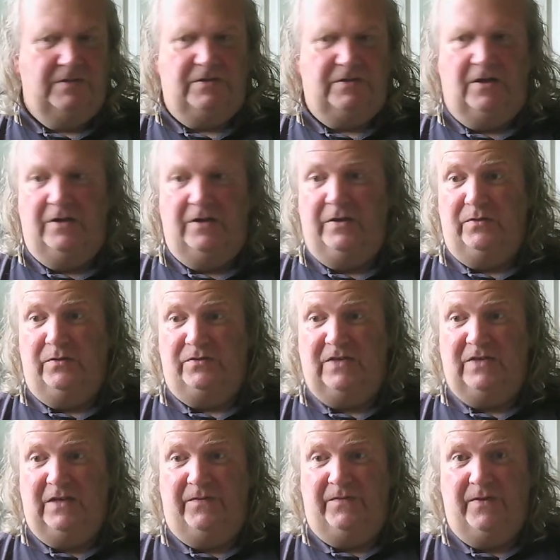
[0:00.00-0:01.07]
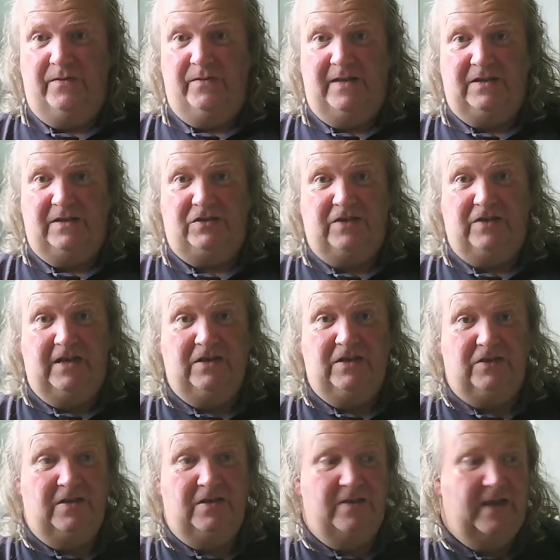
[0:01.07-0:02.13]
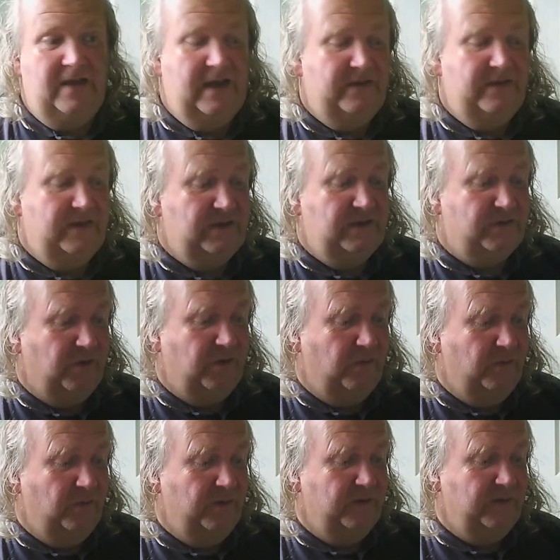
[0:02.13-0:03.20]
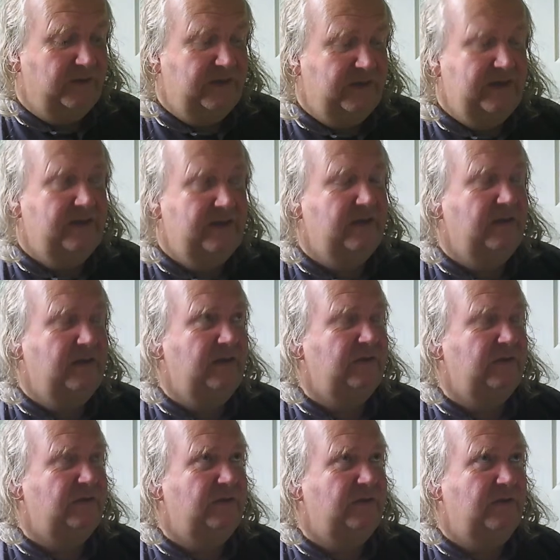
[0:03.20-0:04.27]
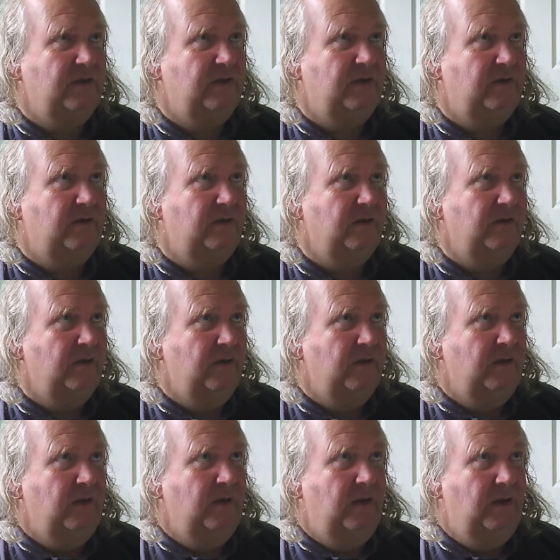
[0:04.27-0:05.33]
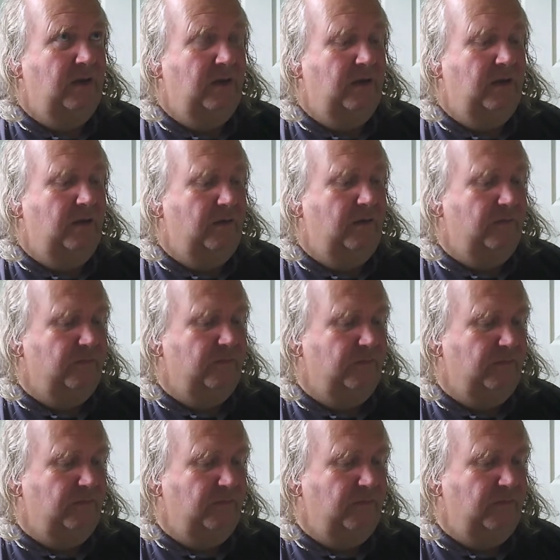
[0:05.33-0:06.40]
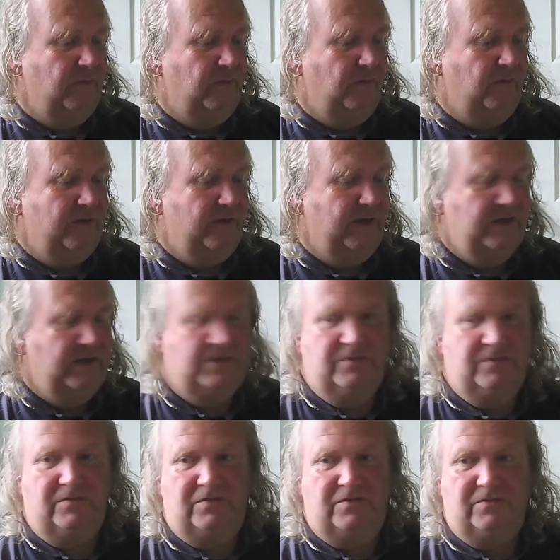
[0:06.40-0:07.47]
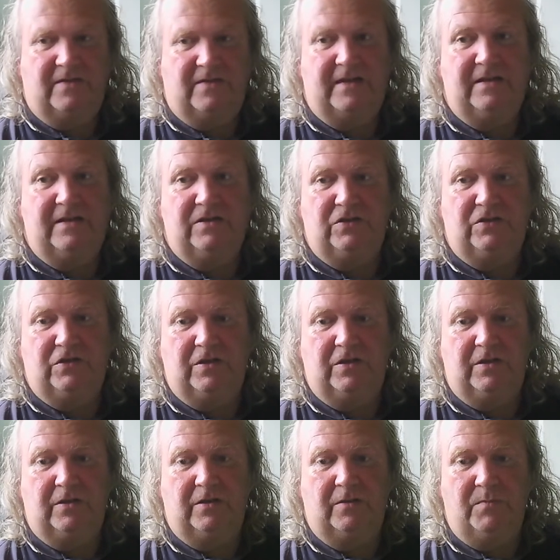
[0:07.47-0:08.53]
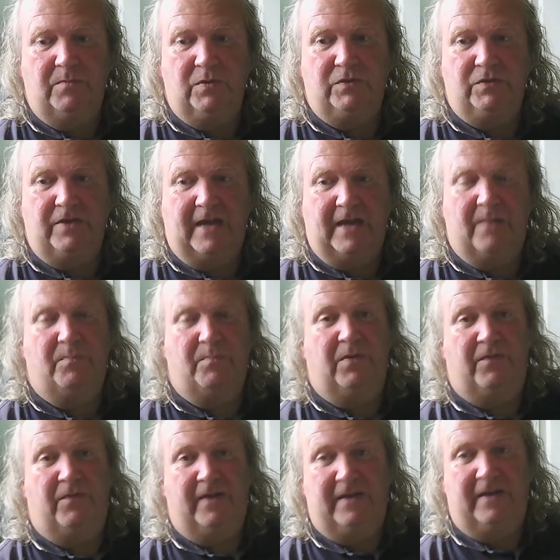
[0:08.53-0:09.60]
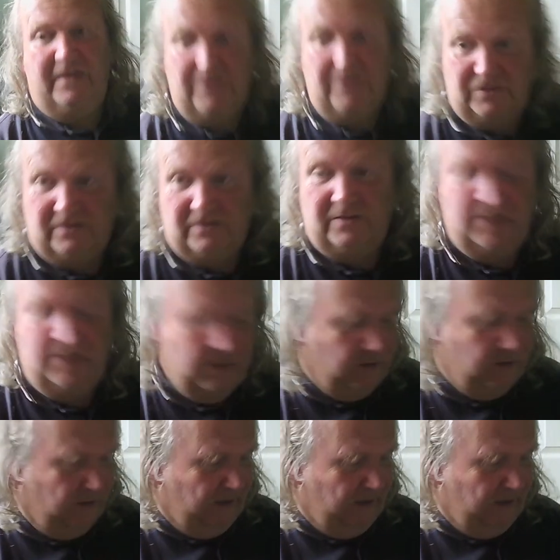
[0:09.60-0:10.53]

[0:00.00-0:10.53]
He's got an old telephone exchange in there that he's got working. He's got um, all kinds of strange uh, music amplifiers and,